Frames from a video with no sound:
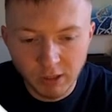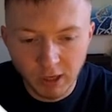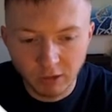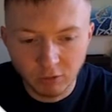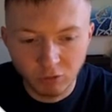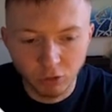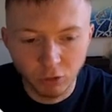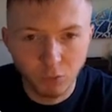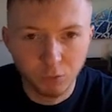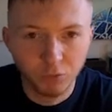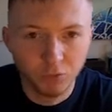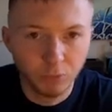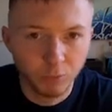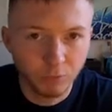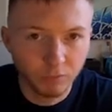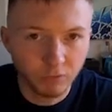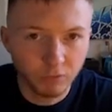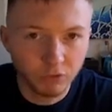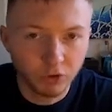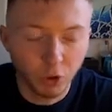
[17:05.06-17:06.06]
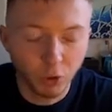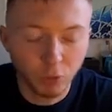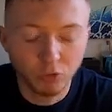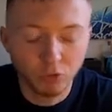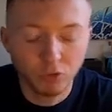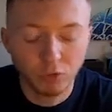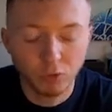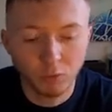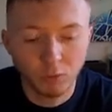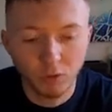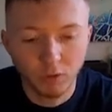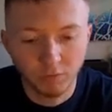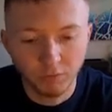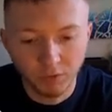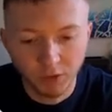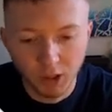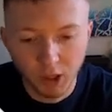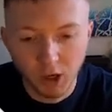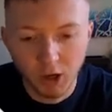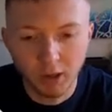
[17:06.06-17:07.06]
groups with a total of
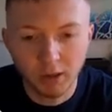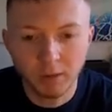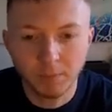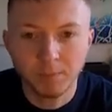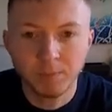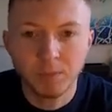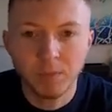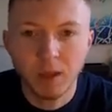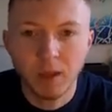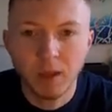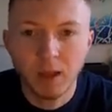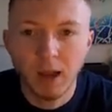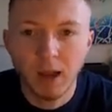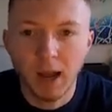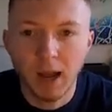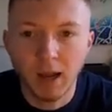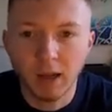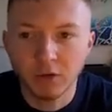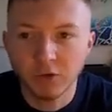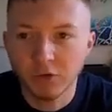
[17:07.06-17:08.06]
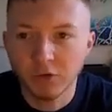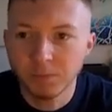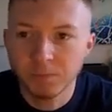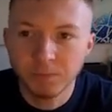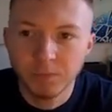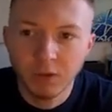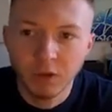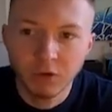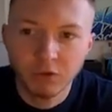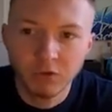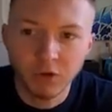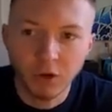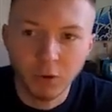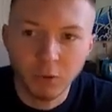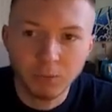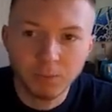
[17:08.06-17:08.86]
9 ads. So,